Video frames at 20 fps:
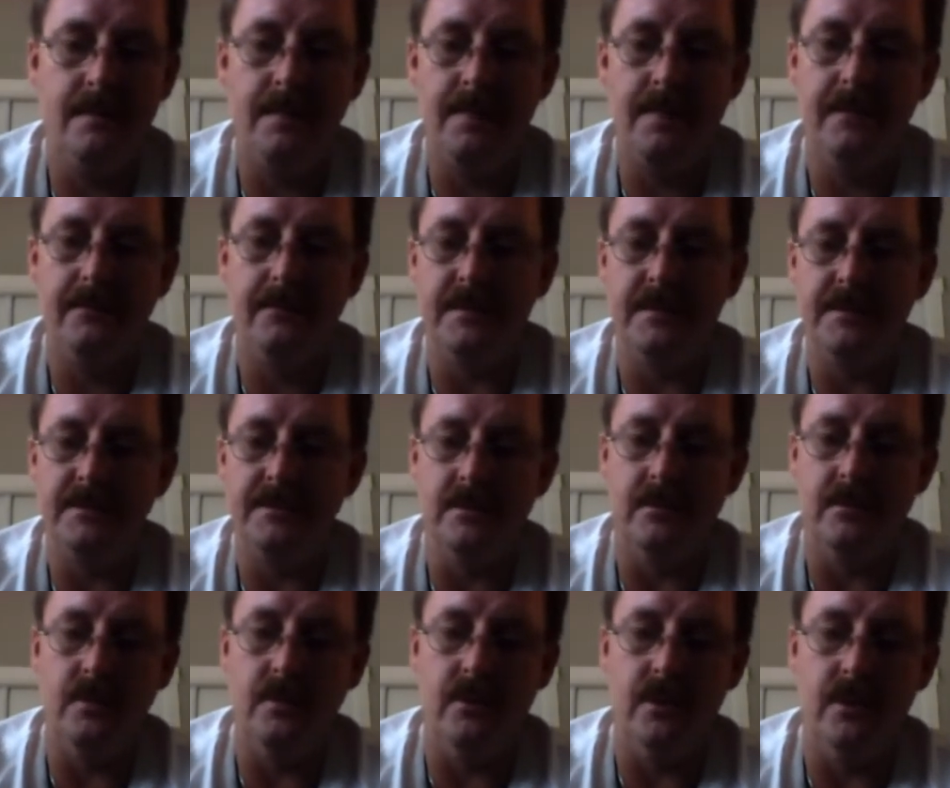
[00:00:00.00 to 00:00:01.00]
from the
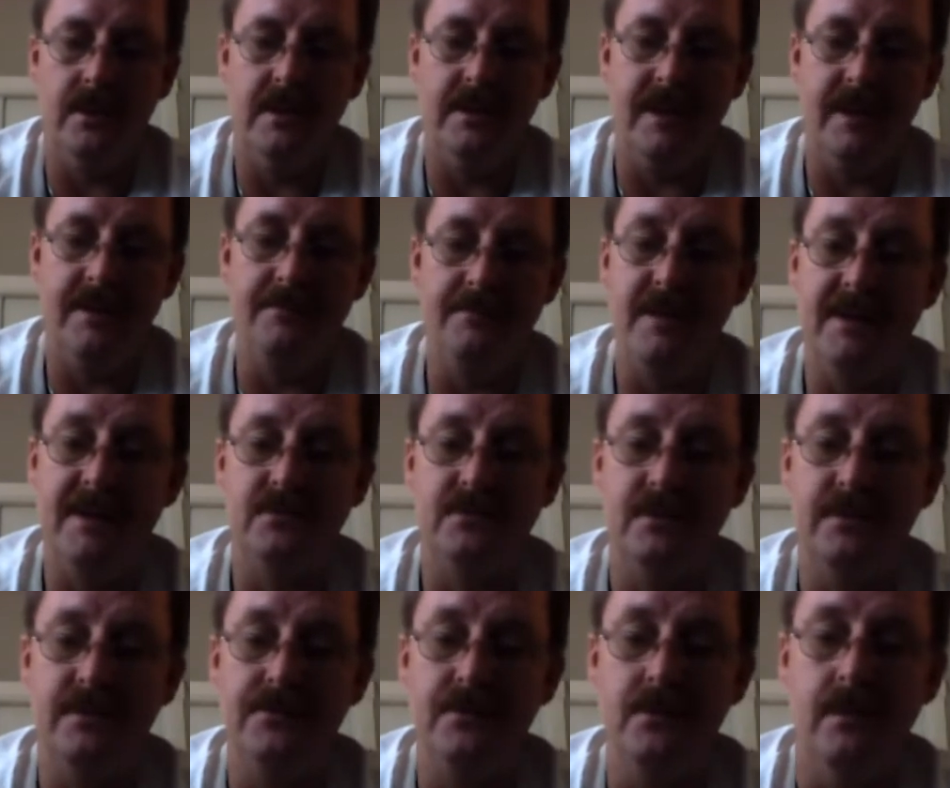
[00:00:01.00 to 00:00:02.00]
Silver Bullet, and I've messed
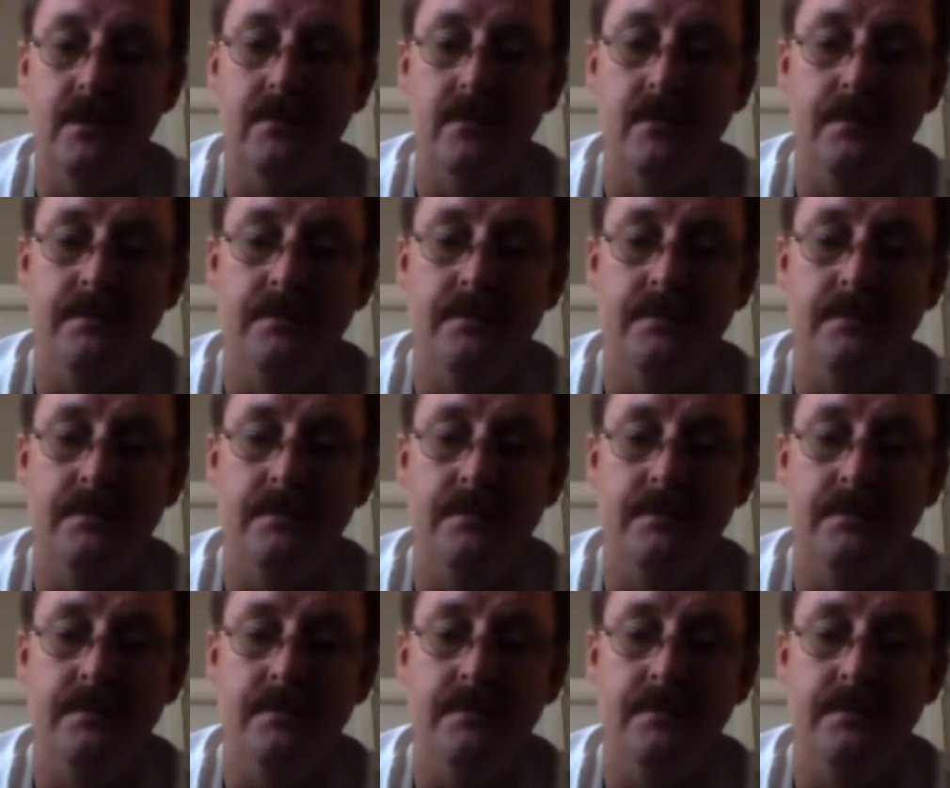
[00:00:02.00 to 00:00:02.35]
with a few of them.